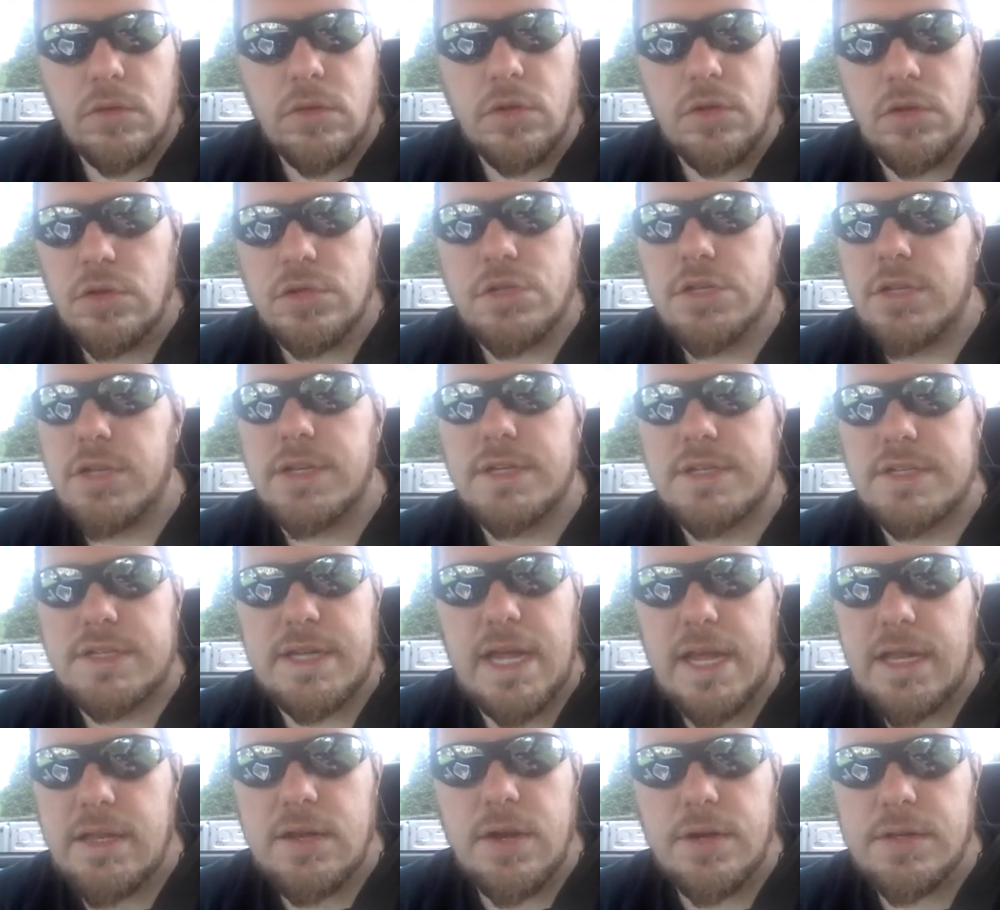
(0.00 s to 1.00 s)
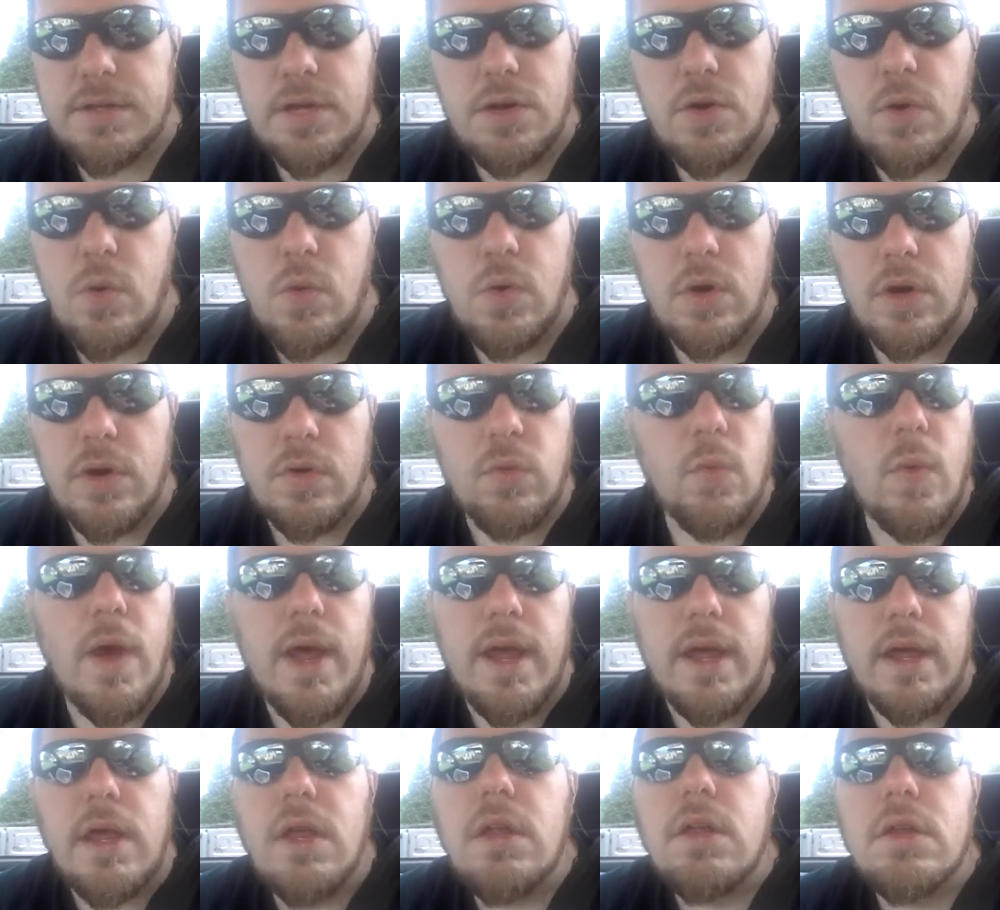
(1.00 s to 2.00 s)
You're just gonna stand there at the door and
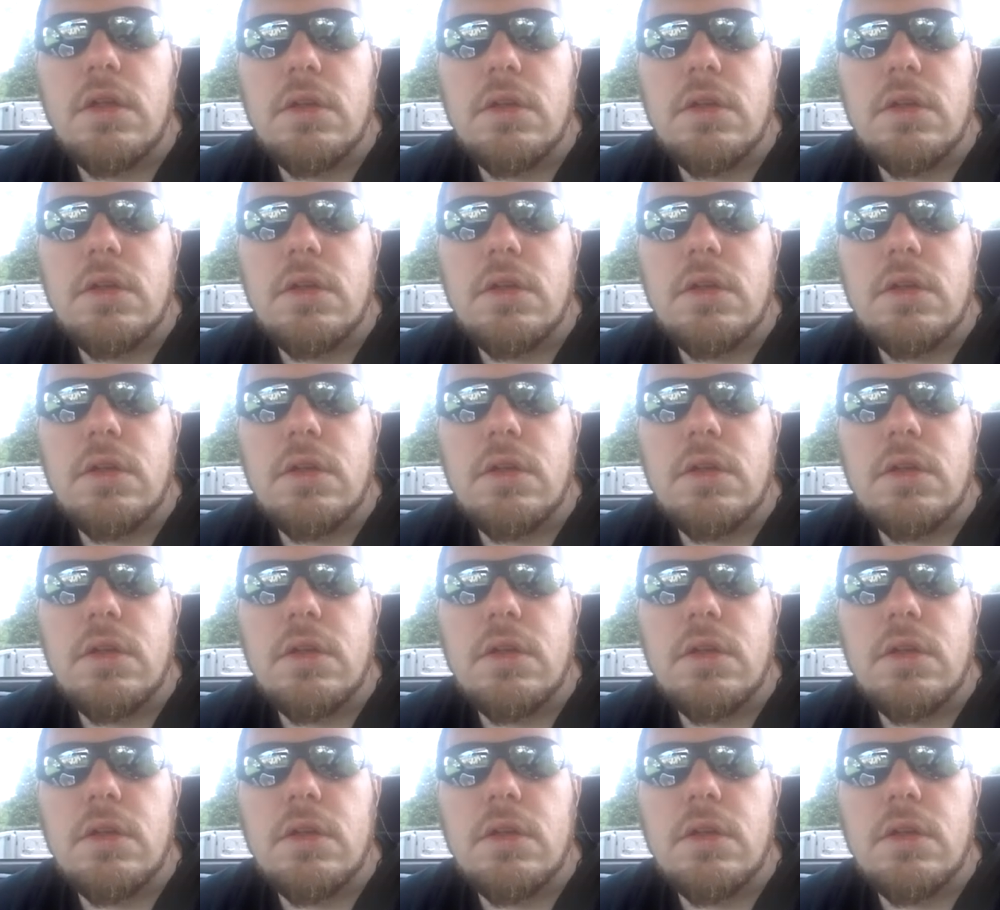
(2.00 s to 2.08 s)
wait.